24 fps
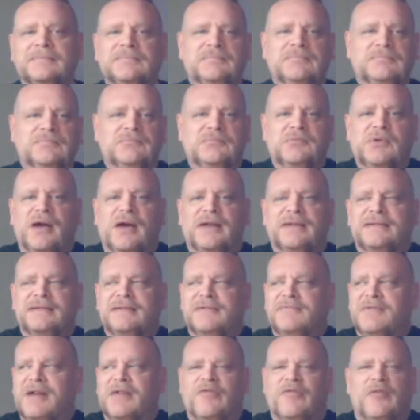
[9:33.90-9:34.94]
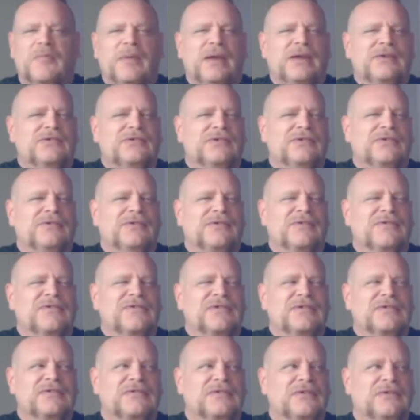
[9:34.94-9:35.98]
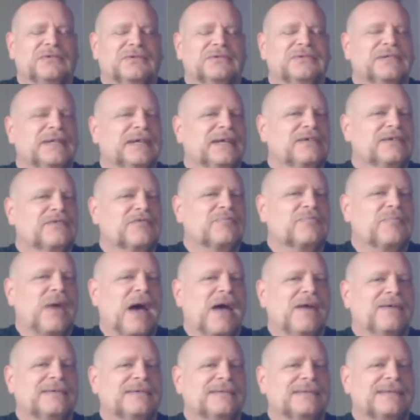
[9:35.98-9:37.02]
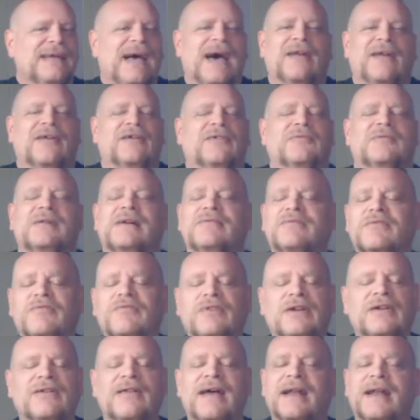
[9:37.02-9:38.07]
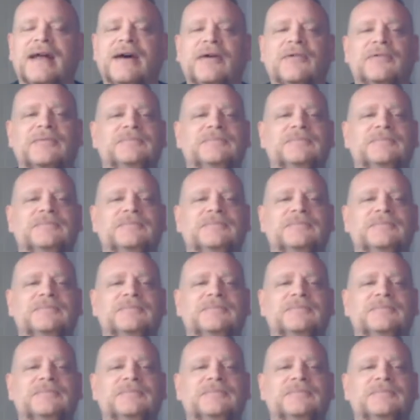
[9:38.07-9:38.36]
Protestant Reformation or the Golden Age of piracy. I don't know. We'll have to figure that out.